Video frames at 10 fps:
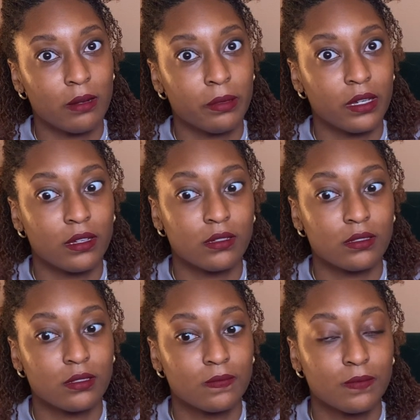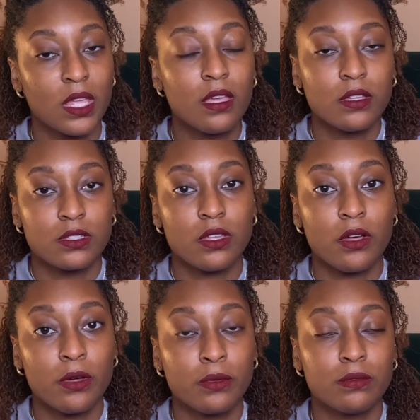pass.
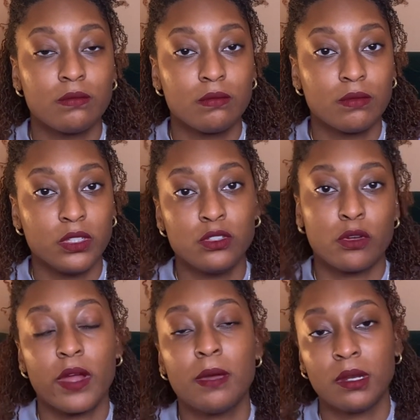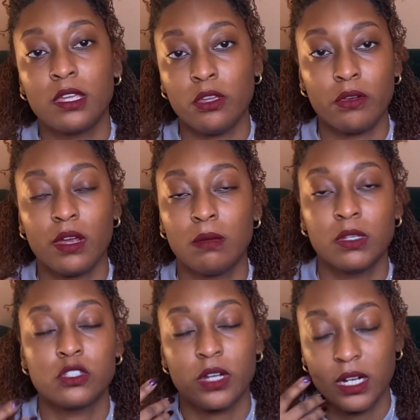So you cramming
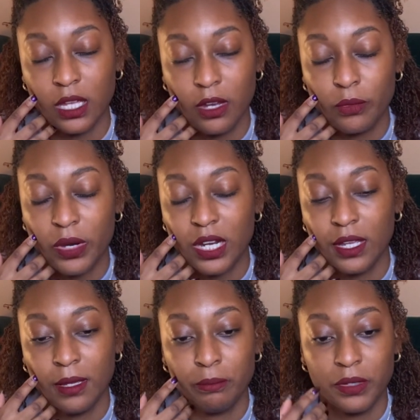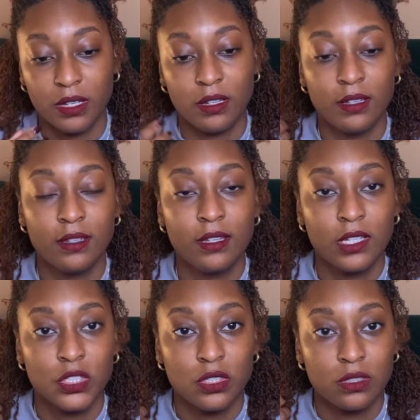trying to get ready, but
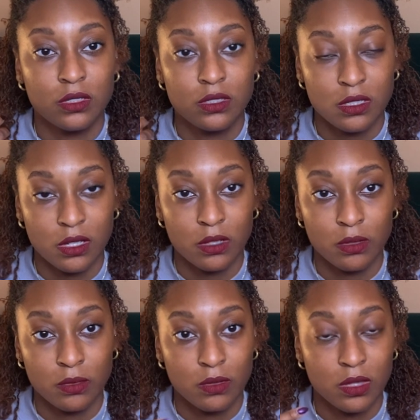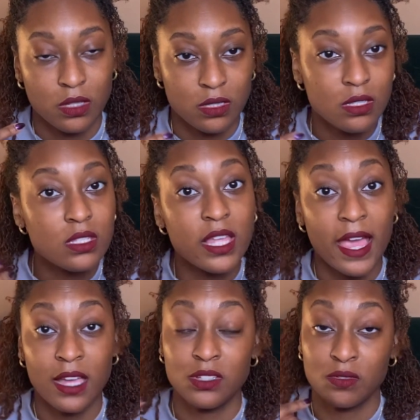still, this is the
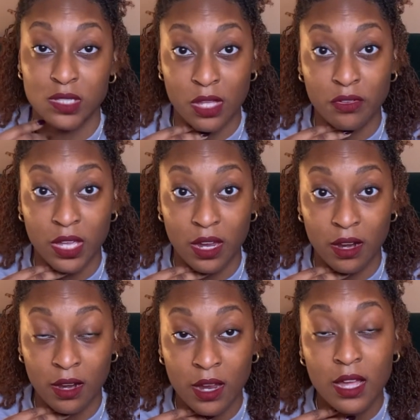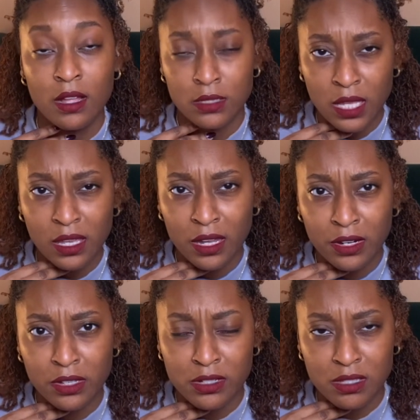age of self-care. Take care of
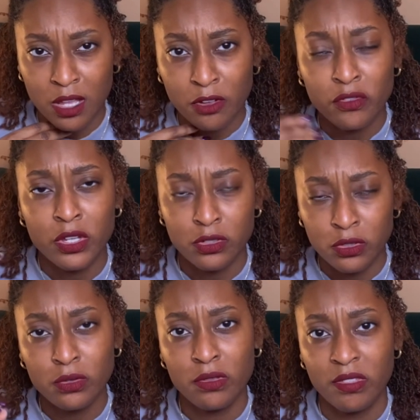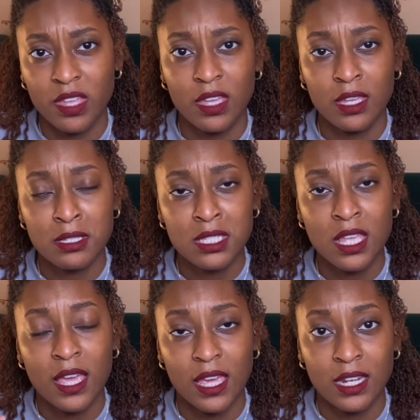yourself. Do things
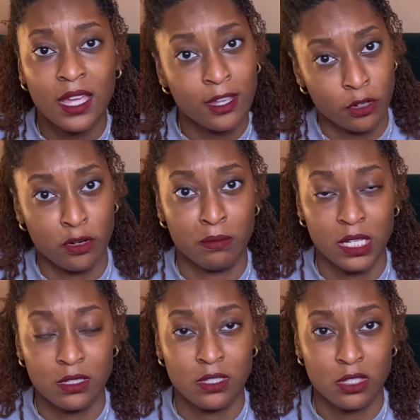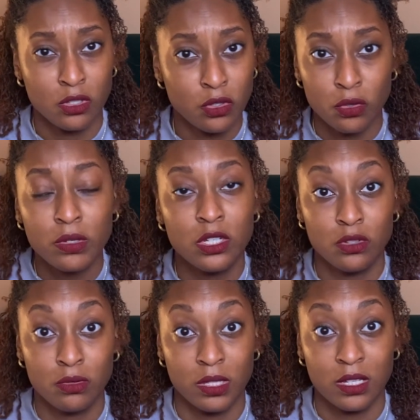in increments. You can do
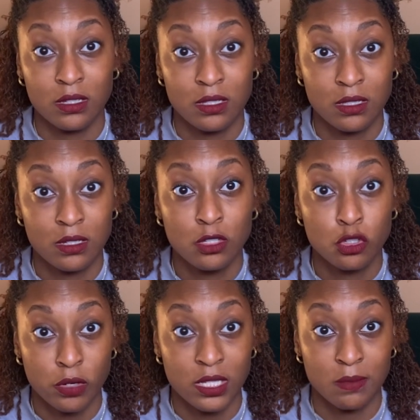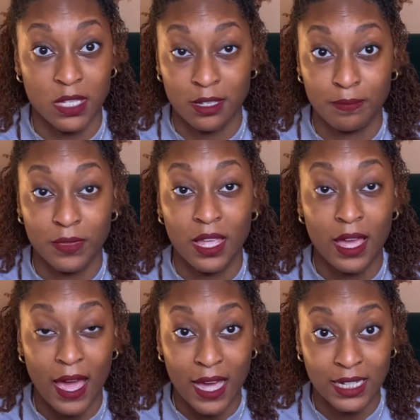this. Trust me.
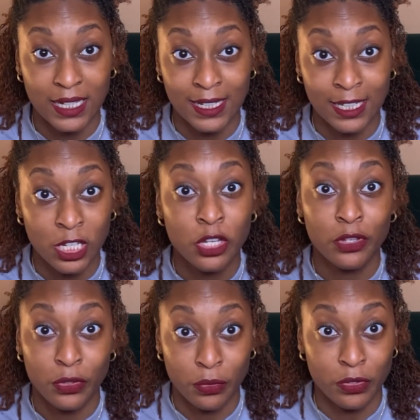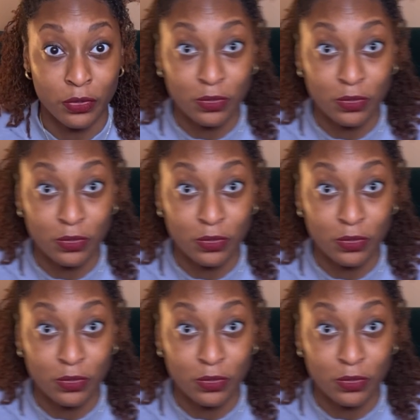I did it. You can do it